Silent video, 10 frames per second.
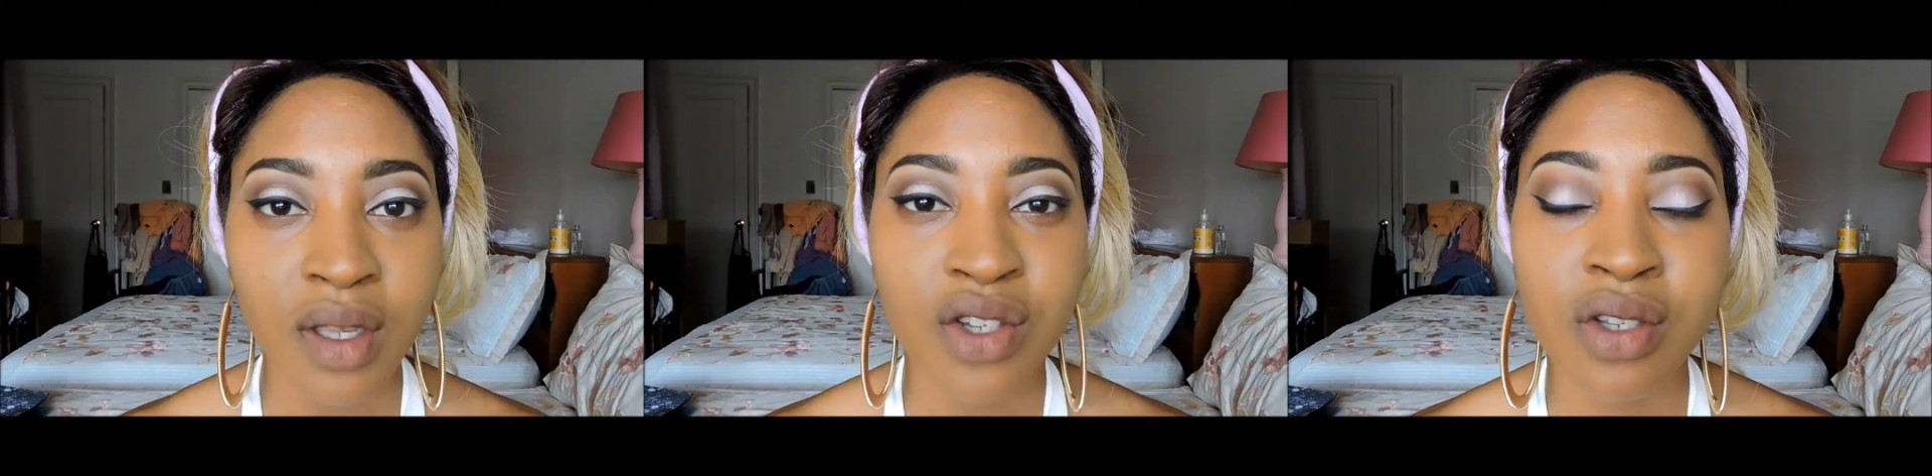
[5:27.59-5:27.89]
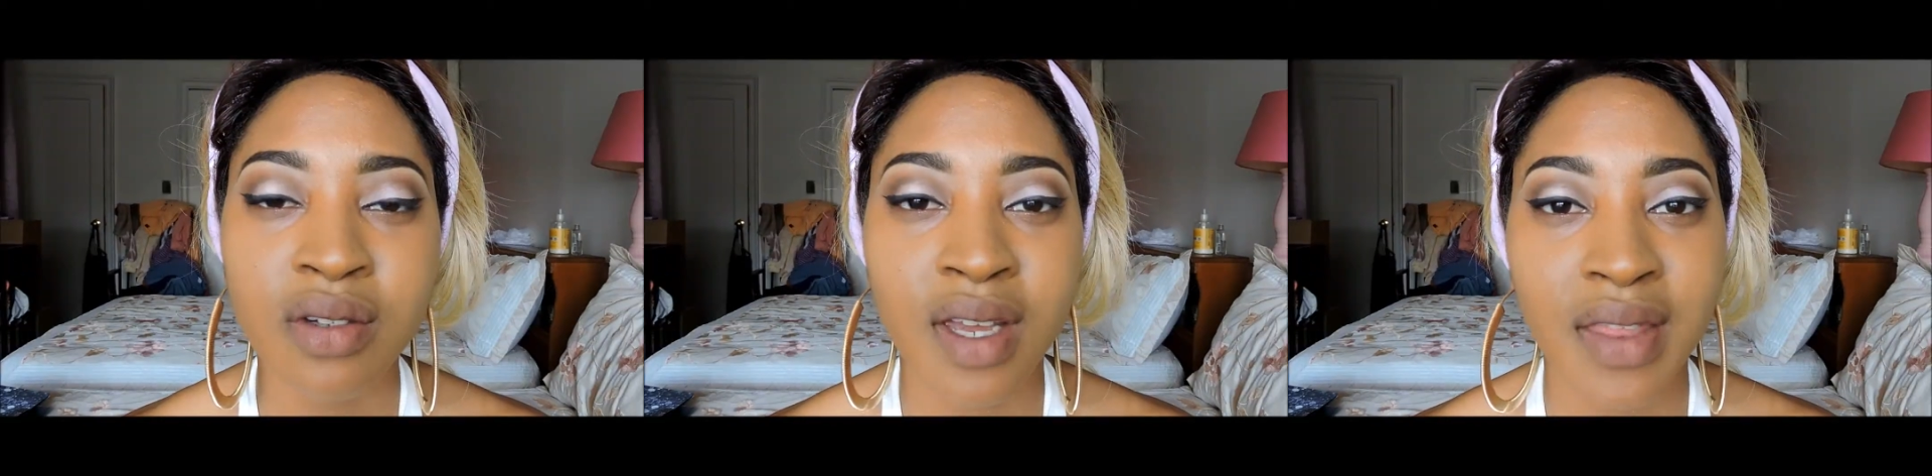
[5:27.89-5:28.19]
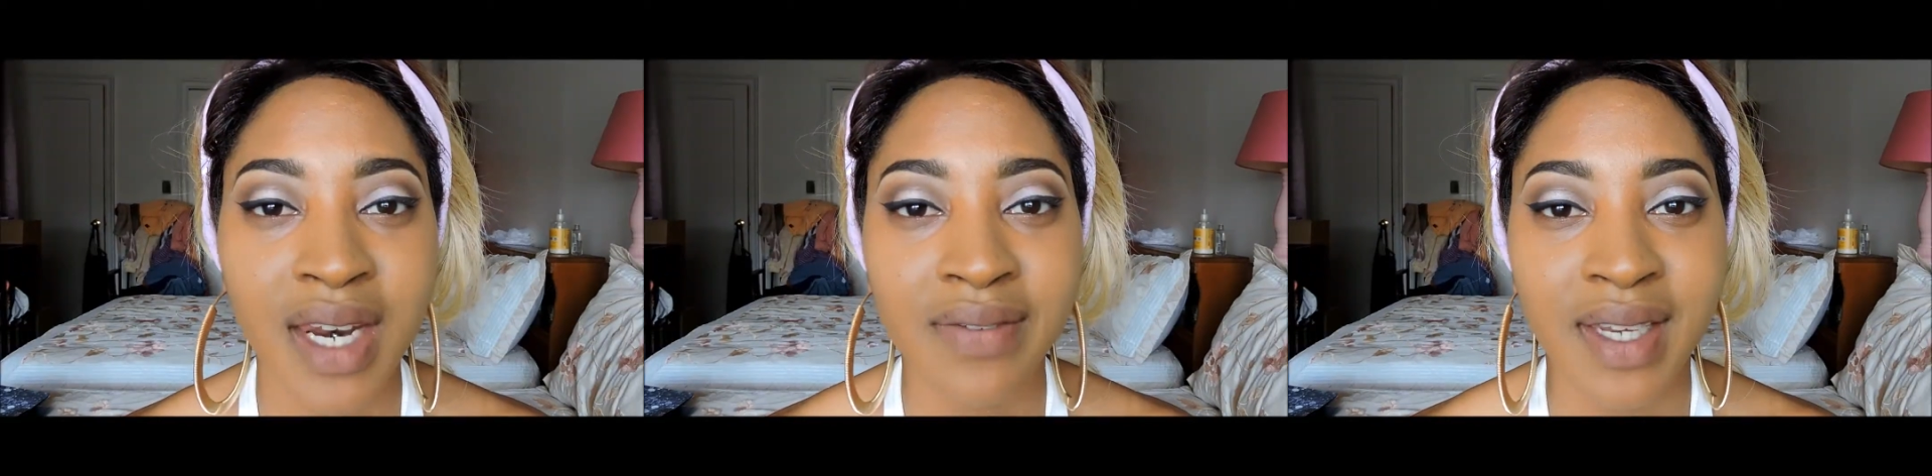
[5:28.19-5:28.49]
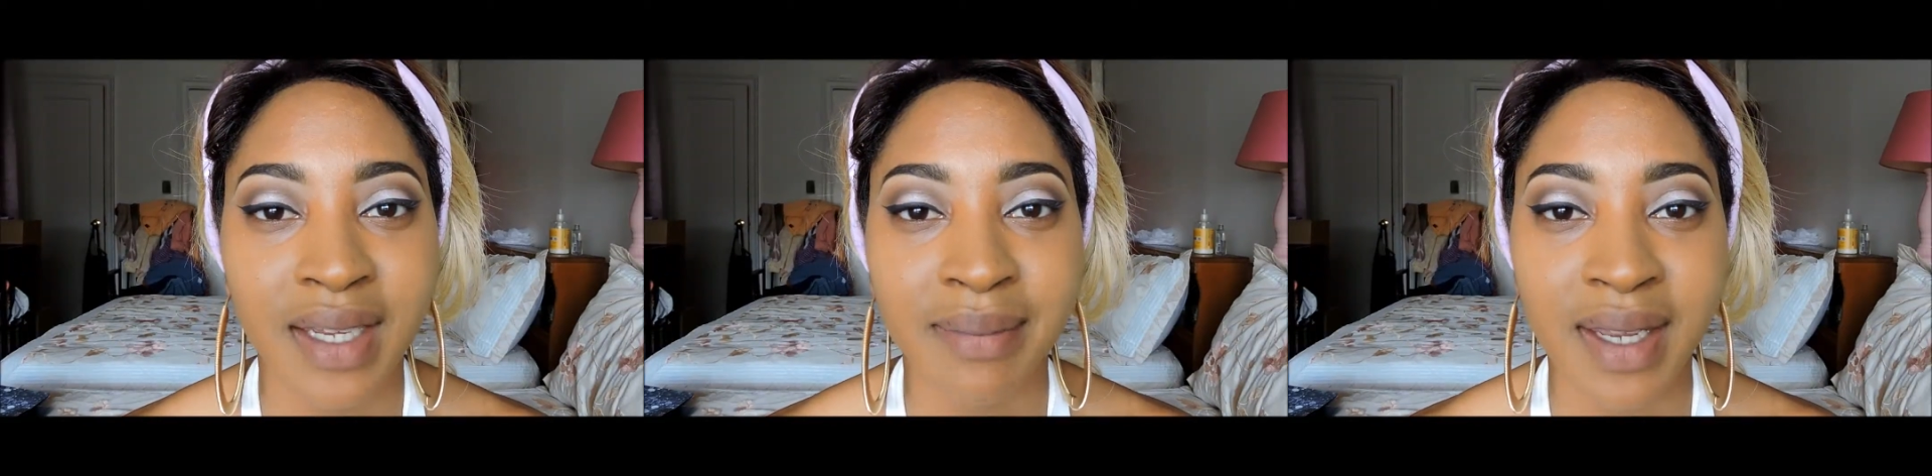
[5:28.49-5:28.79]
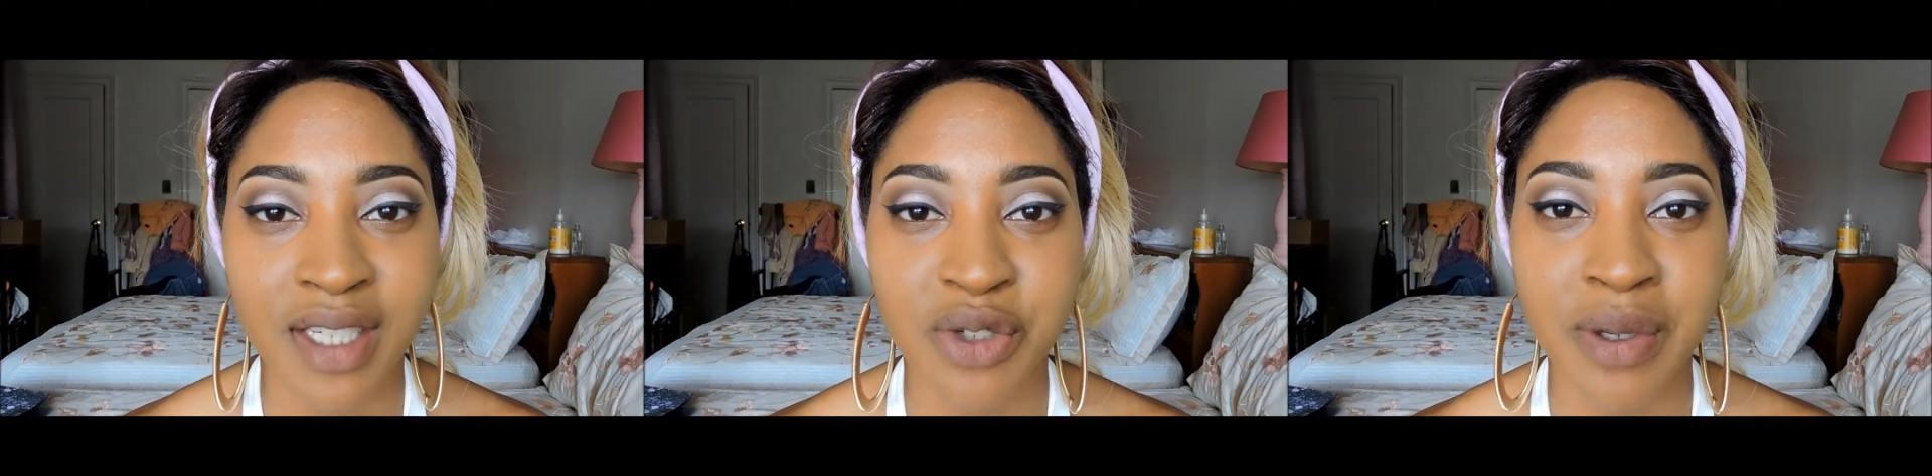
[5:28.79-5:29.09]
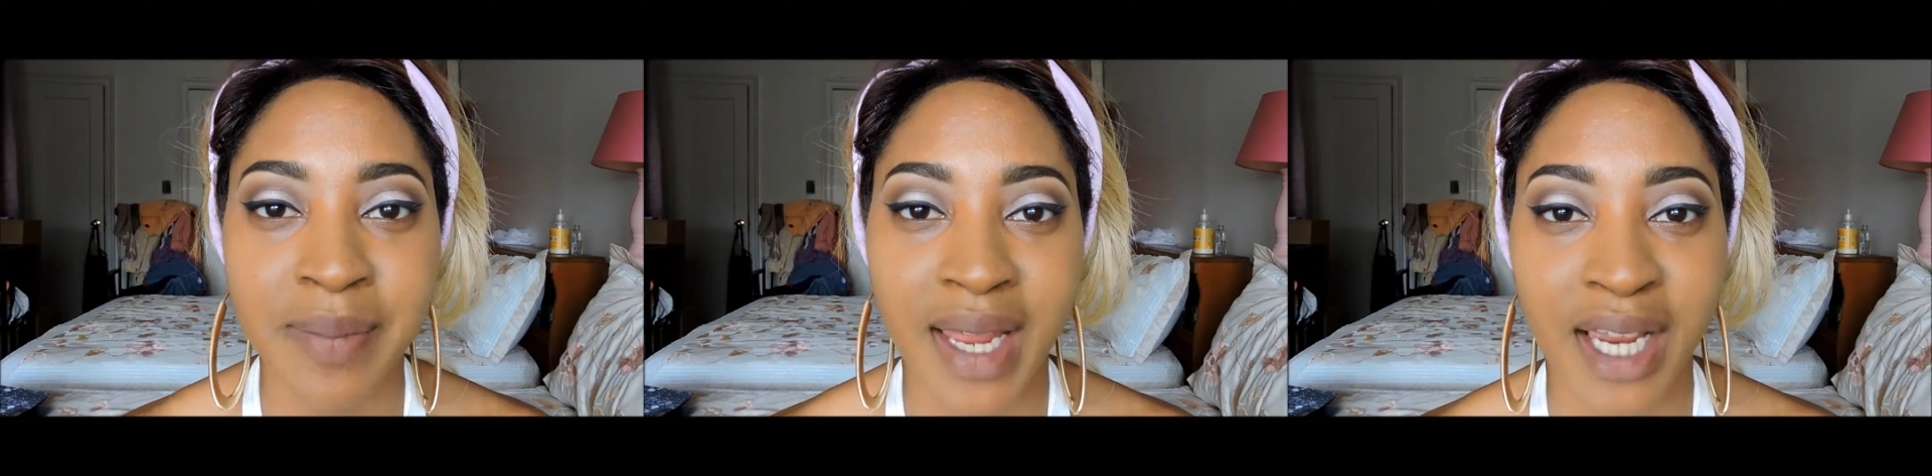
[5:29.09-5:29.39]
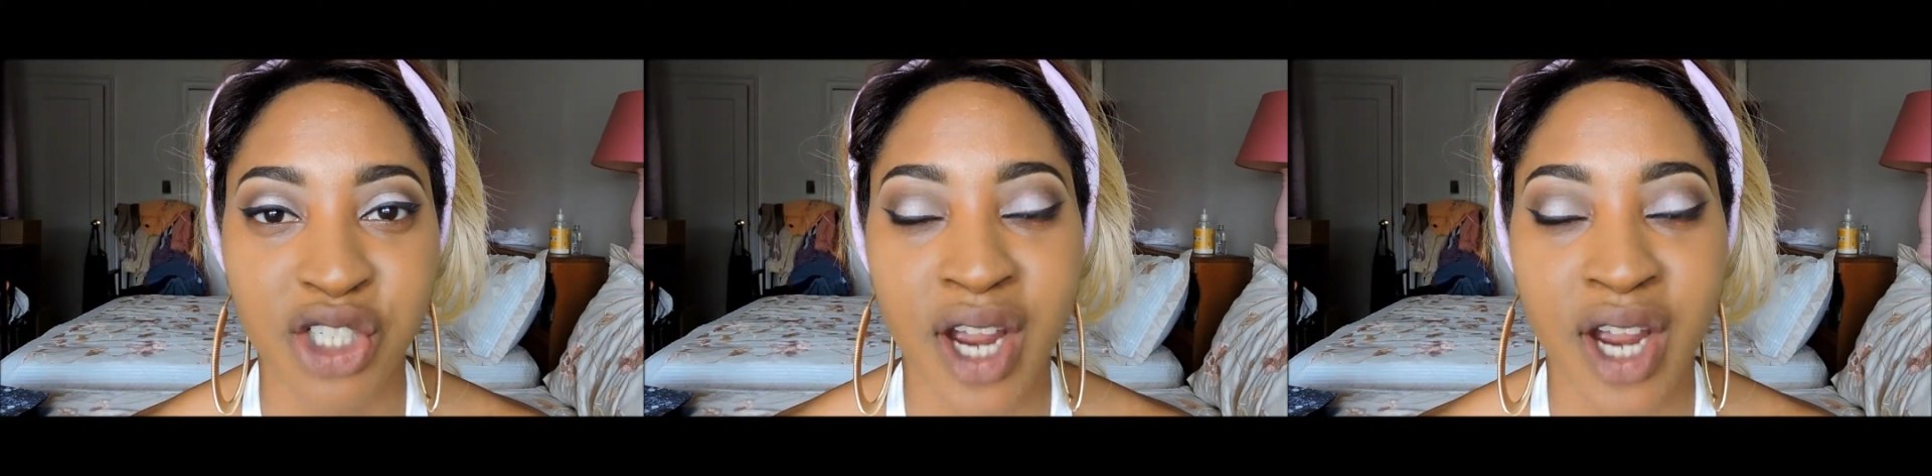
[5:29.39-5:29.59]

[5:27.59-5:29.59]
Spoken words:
So now that I've lined my lids with Black